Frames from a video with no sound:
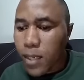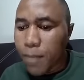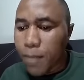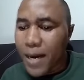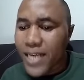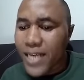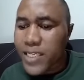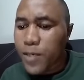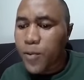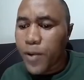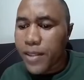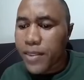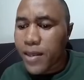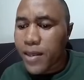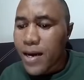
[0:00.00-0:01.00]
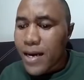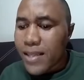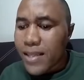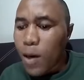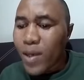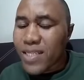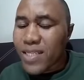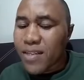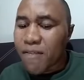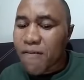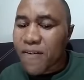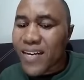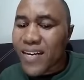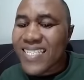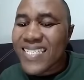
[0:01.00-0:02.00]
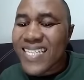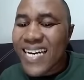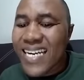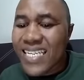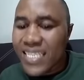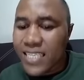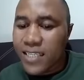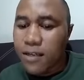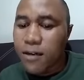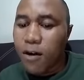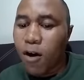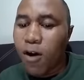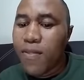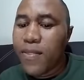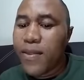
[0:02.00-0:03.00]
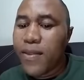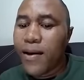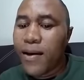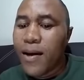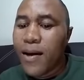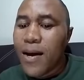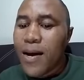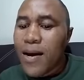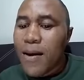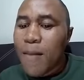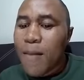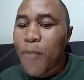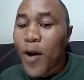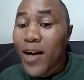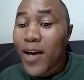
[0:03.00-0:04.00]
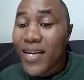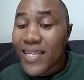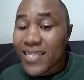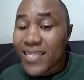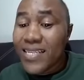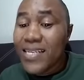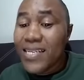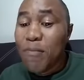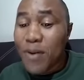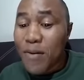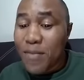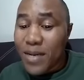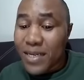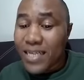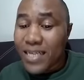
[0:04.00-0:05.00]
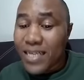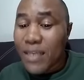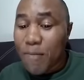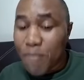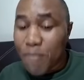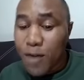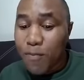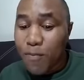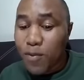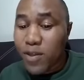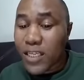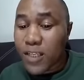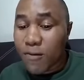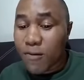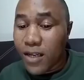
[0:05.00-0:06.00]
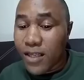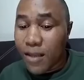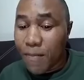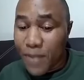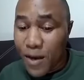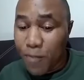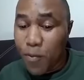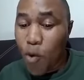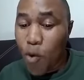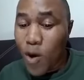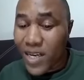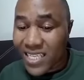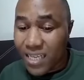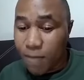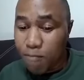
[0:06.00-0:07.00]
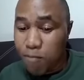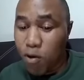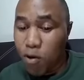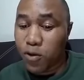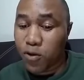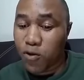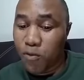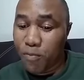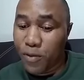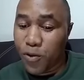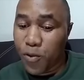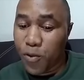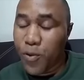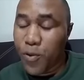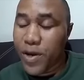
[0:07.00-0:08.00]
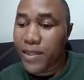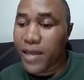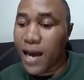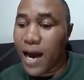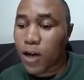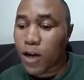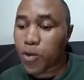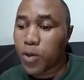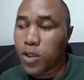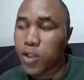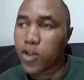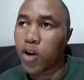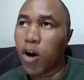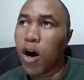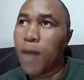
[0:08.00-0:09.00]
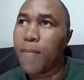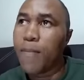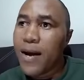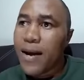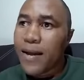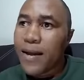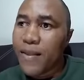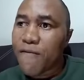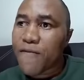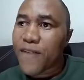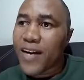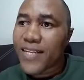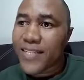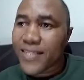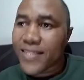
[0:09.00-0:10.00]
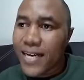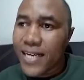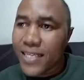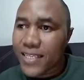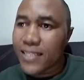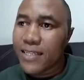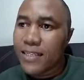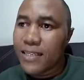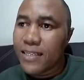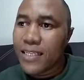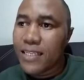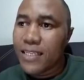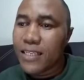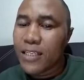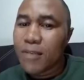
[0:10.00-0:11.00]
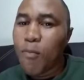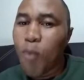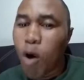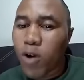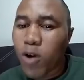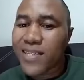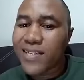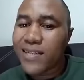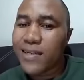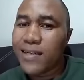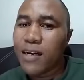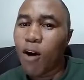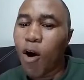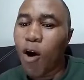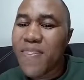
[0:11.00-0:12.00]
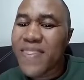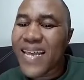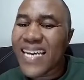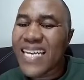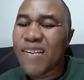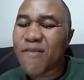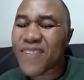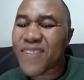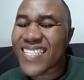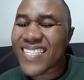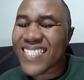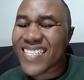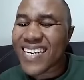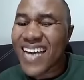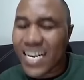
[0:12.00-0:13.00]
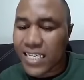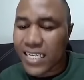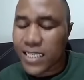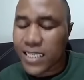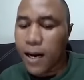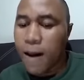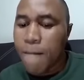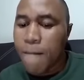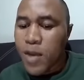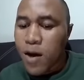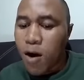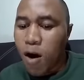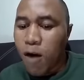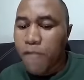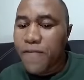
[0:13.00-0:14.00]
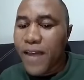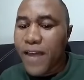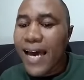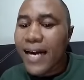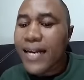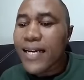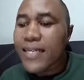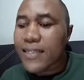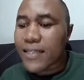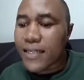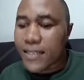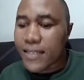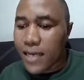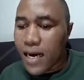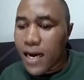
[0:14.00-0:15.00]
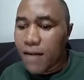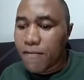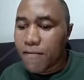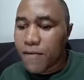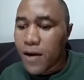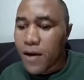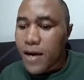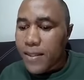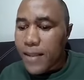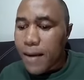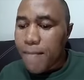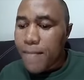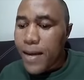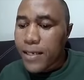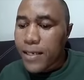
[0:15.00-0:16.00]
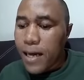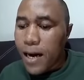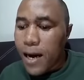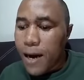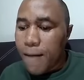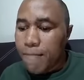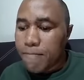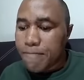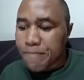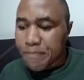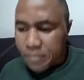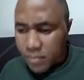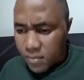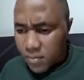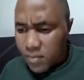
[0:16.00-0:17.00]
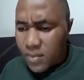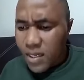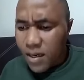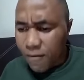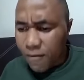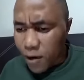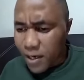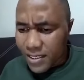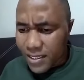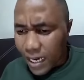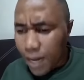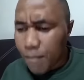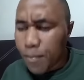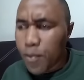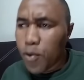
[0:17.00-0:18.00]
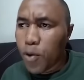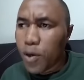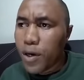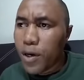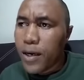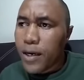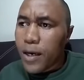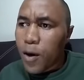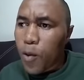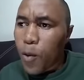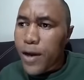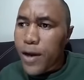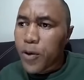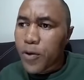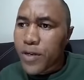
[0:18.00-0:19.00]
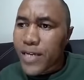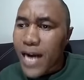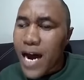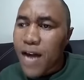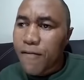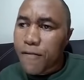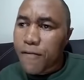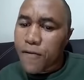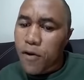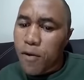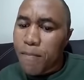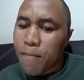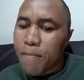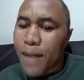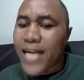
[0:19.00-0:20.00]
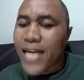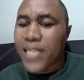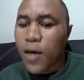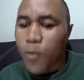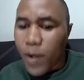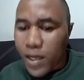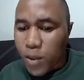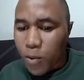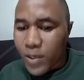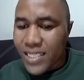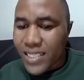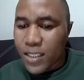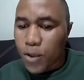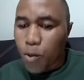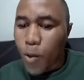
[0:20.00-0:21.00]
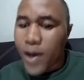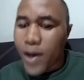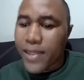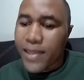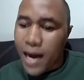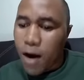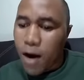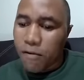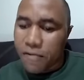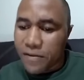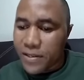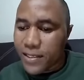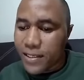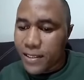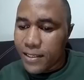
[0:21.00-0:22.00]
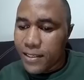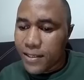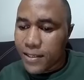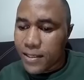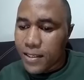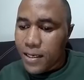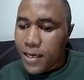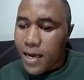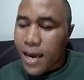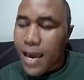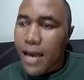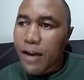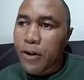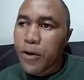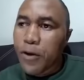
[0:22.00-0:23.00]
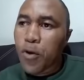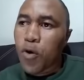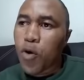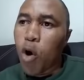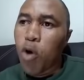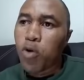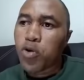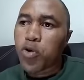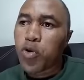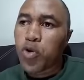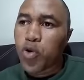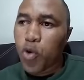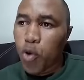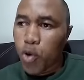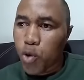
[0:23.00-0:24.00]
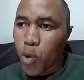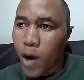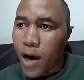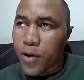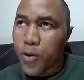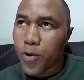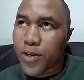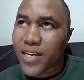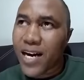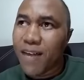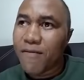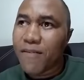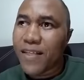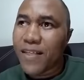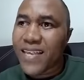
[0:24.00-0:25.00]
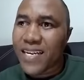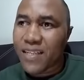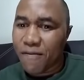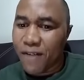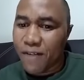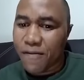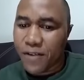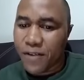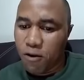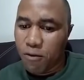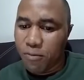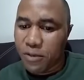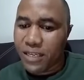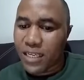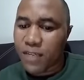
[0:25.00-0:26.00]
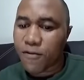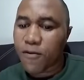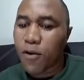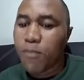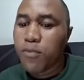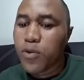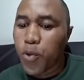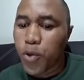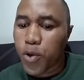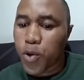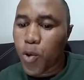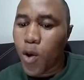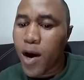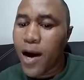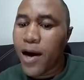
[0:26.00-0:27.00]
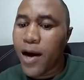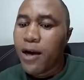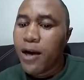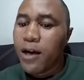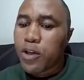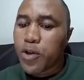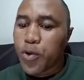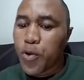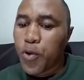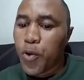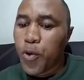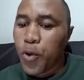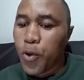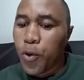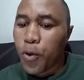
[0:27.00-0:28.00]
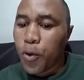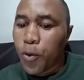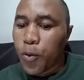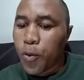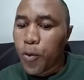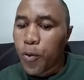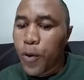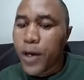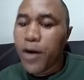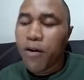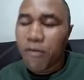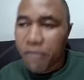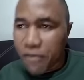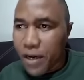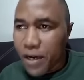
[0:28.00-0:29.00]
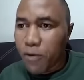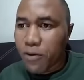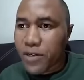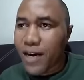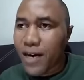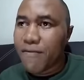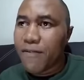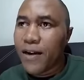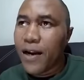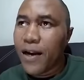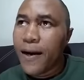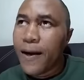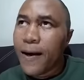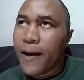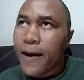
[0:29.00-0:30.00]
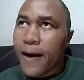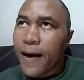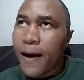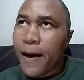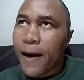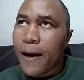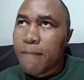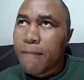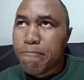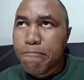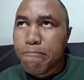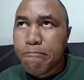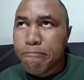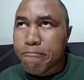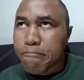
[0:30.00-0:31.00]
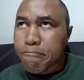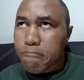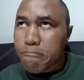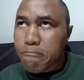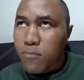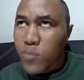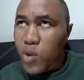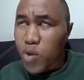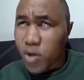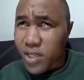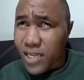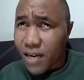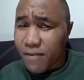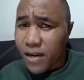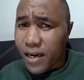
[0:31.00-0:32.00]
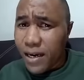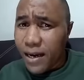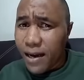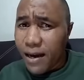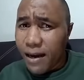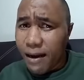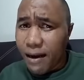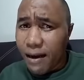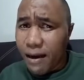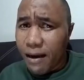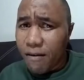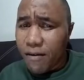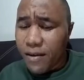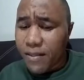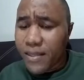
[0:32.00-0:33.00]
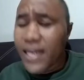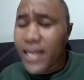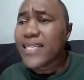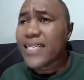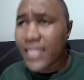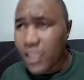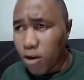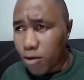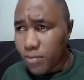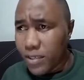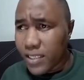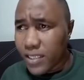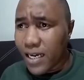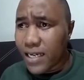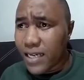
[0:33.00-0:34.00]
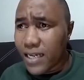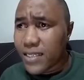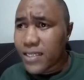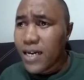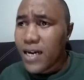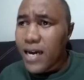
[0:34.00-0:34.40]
Butterworth, there was a frustration on the policy implementers, the people, the, the people who are supposed to be doing the actual job, the frustration is mostly on the infrastructure of the areas they serve. They made, um, for example, when you drive from Butterworth, which is where their office is, and you go to Dutywa, you travel 35 kilometers. From Dutywa to Willowvale, you travel um, you travel uh, 30 kilometers.